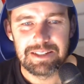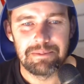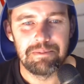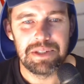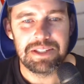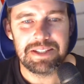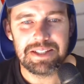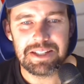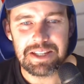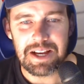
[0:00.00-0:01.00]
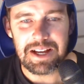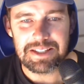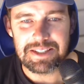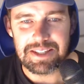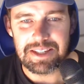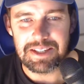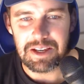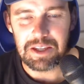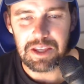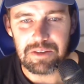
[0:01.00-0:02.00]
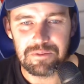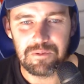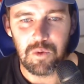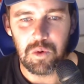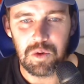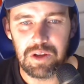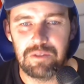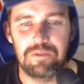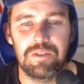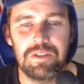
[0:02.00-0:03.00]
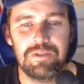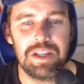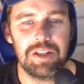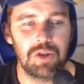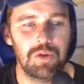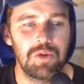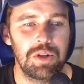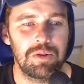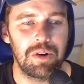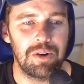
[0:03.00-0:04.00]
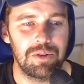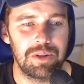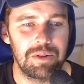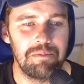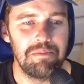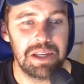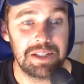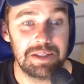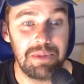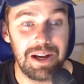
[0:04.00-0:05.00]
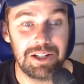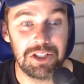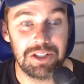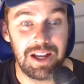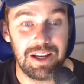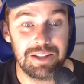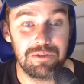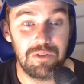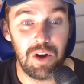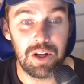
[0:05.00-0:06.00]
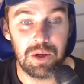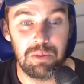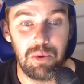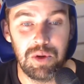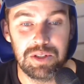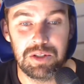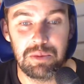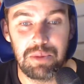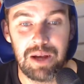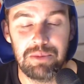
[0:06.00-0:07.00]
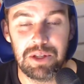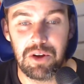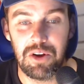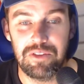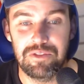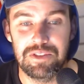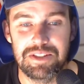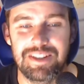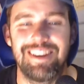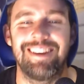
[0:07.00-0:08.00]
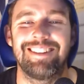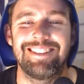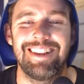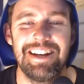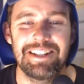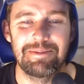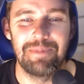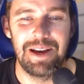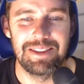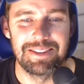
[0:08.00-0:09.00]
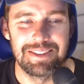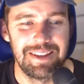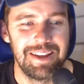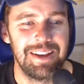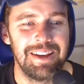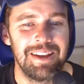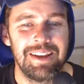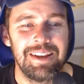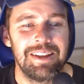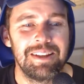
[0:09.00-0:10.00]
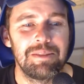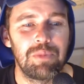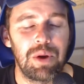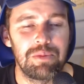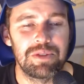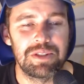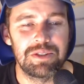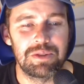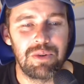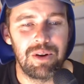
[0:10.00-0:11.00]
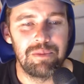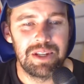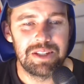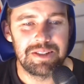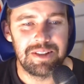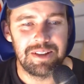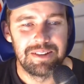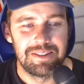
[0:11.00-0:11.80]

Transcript: Mr. Garcia, a 52-year-old mixed martial arts fighter appointed to public office last month by Brazil's prime minister.